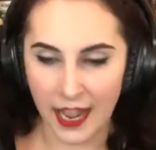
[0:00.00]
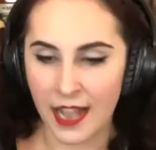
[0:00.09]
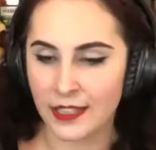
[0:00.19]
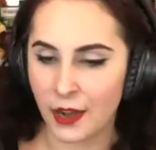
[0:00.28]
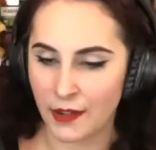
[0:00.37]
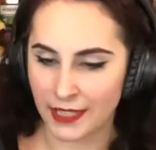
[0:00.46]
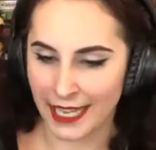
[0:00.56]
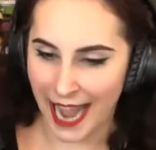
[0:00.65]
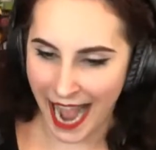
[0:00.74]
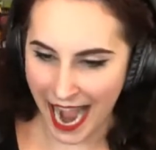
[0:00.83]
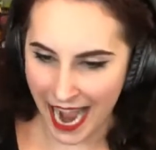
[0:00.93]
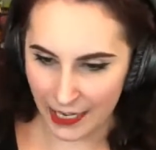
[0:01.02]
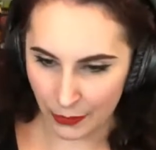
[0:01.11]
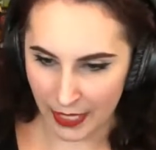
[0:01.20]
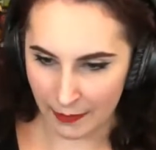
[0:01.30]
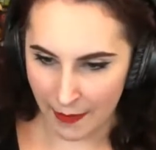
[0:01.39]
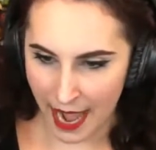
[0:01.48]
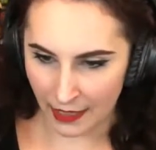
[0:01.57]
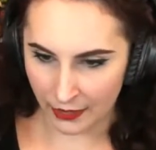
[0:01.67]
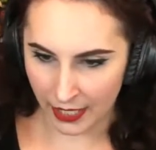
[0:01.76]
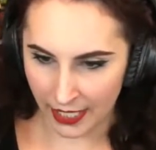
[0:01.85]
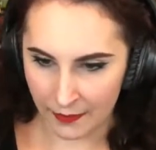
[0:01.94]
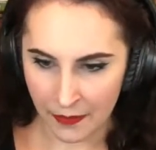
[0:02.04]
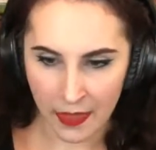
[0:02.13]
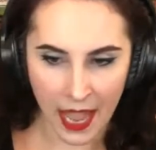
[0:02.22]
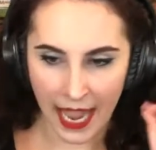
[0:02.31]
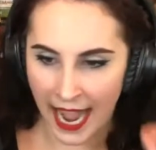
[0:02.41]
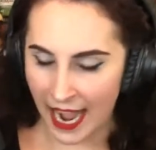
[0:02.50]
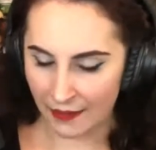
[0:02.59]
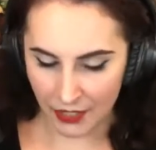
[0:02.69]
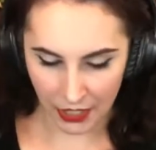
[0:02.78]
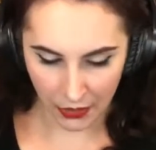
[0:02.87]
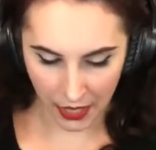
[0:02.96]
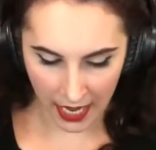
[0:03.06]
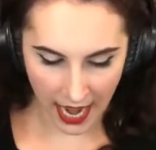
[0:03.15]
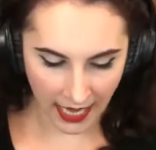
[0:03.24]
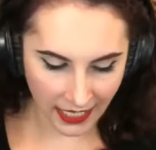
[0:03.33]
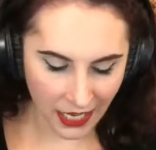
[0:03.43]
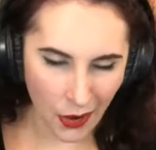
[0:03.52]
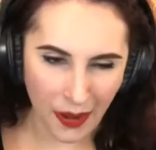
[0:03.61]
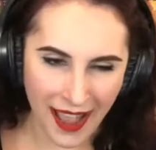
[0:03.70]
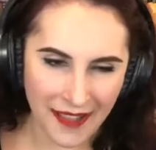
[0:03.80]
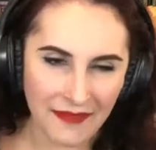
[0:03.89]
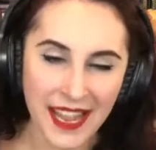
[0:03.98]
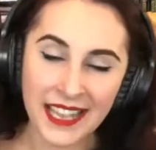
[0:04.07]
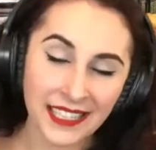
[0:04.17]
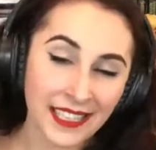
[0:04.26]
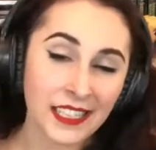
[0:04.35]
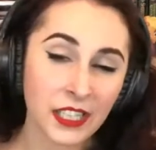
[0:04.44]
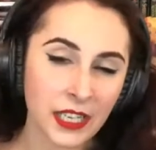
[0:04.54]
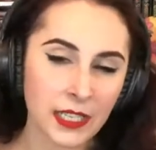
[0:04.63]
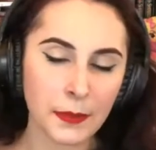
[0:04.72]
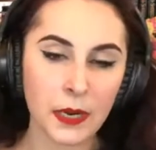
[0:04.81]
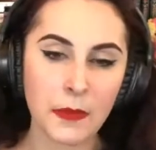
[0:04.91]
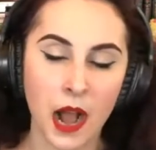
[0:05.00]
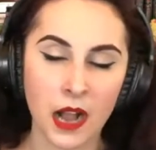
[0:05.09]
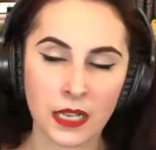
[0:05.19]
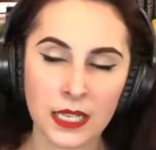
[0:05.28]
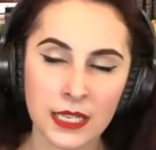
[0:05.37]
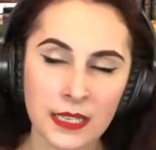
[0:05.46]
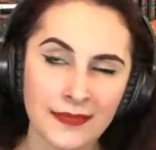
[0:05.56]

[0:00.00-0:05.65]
And so I was like, I had to read Mallory. I have to do it. And you know what? Is it as good as Bird Box?